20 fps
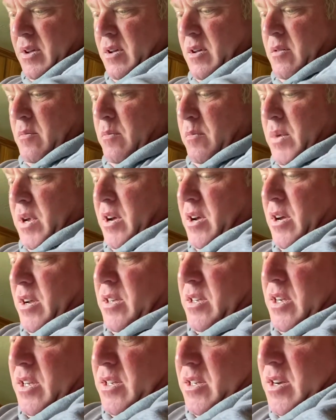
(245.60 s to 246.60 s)

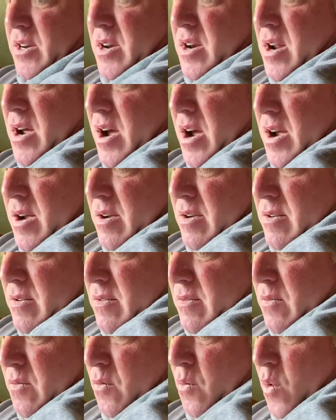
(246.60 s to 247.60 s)
because it's not
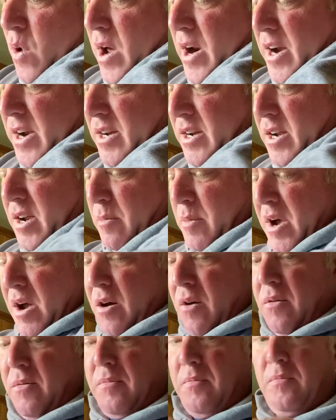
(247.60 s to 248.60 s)
wanting to come
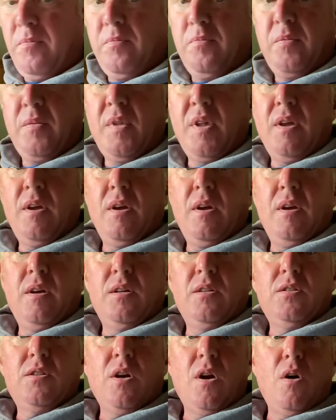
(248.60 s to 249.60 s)
out.
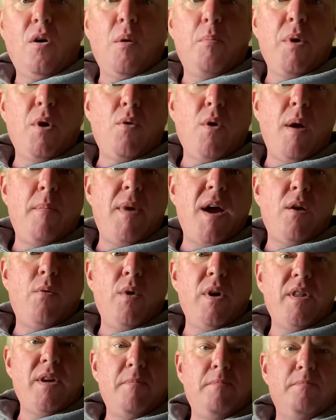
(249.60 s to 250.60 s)
So I'll be right back with you.